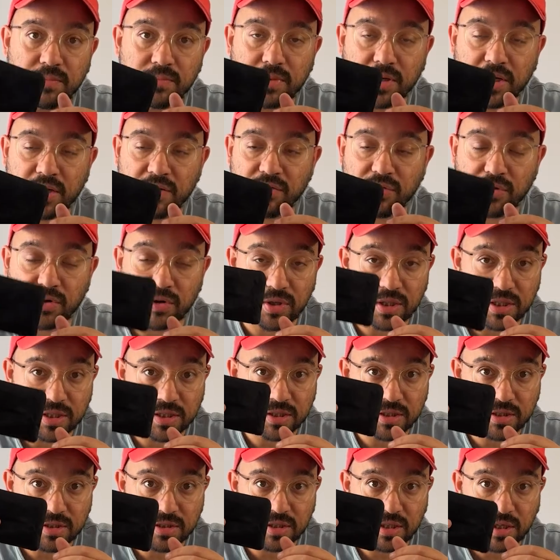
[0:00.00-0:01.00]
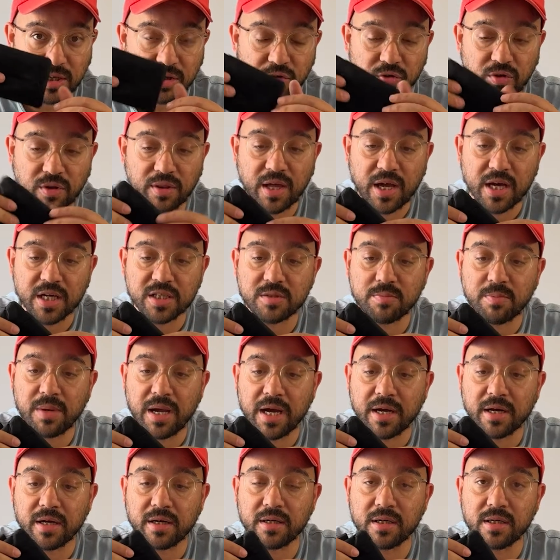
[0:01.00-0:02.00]
but if there is, stick to the
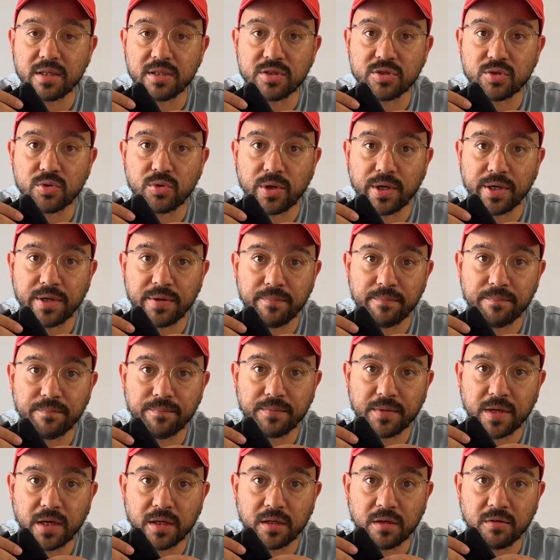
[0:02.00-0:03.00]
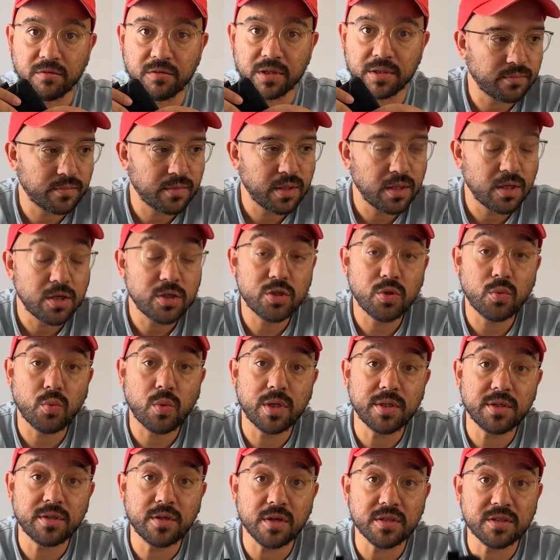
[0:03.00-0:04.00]
X-Pack. It's great. I love it. So
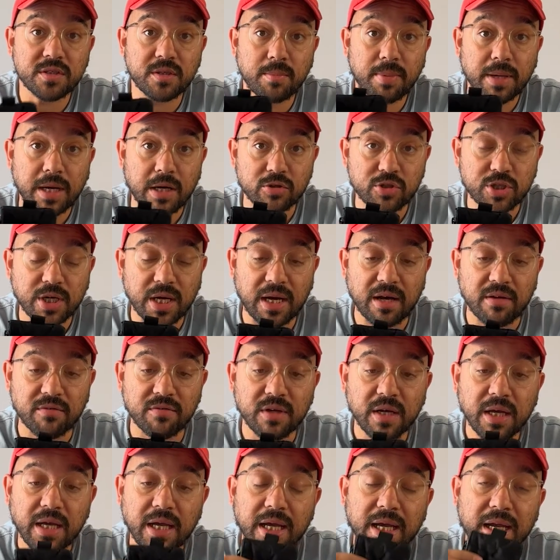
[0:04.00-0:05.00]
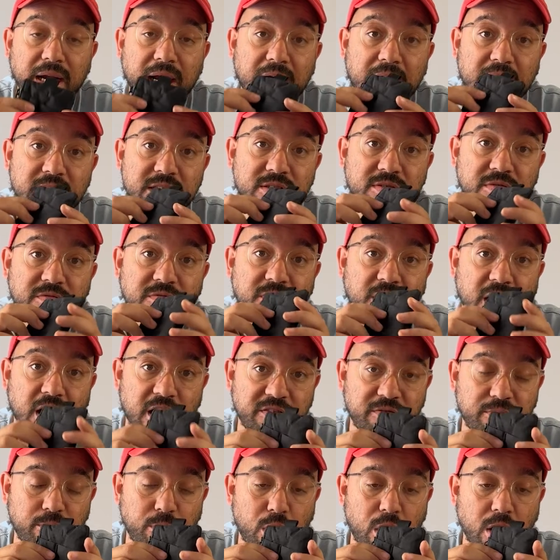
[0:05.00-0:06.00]
what does the pouch have? It has
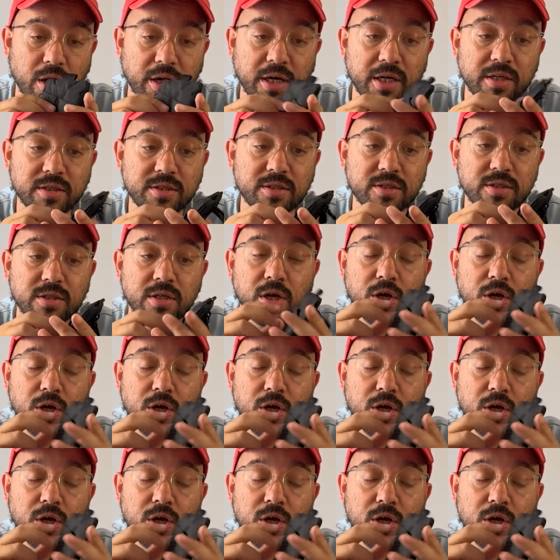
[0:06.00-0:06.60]
5 pockets,